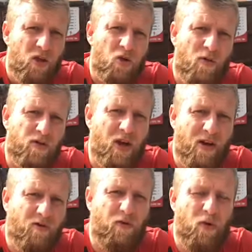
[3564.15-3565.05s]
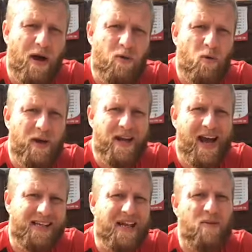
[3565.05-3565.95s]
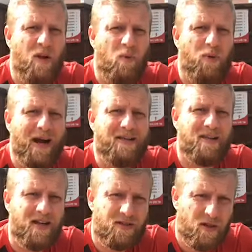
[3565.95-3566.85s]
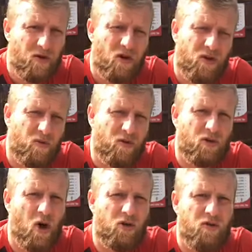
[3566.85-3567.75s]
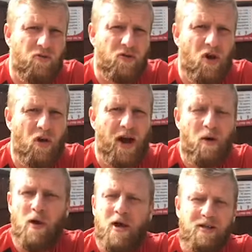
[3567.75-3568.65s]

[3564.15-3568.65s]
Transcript: So obviously, throughout the week, guys, have a little practice of this. You know what scores you've just got now.